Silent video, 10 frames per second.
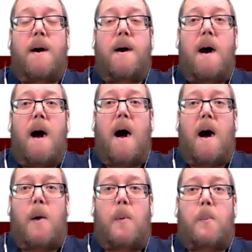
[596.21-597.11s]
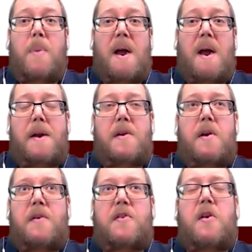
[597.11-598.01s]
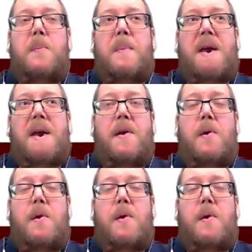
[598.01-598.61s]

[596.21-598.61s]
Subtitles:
But to me, it